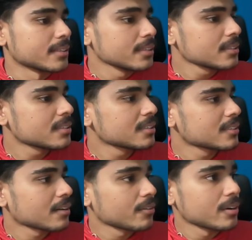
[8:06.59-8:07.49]
this is
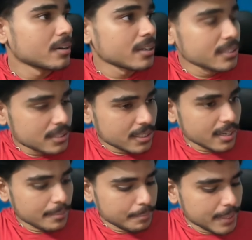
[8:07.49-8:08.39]
our
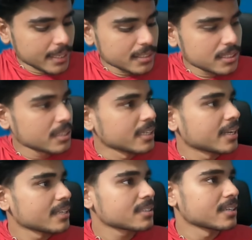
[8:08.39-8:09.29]
Instagram page. It
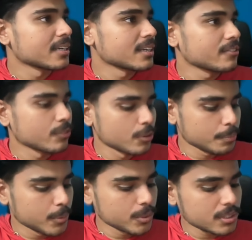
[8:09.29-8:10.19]
has currently 4
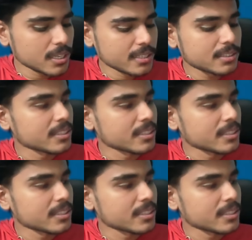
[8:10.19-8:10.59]
posts. Let's